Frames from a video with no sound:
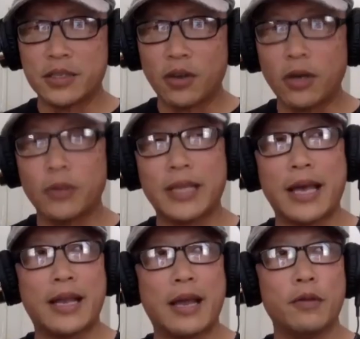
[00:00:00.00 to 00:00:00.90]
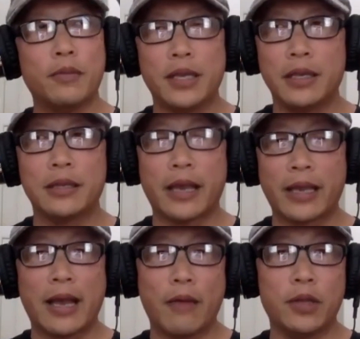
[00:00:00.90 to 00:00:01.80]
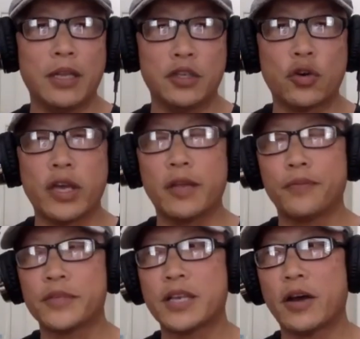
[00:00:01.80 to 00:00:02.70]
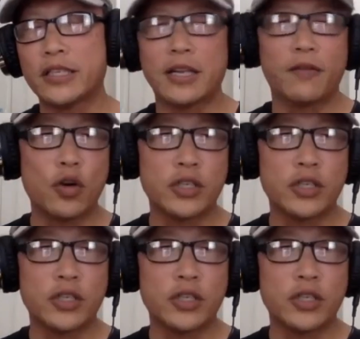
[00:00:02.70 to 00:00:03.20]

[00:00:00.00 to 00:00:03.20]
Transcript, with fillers: story with that, I would be like I would enjoy it. So Did I said, of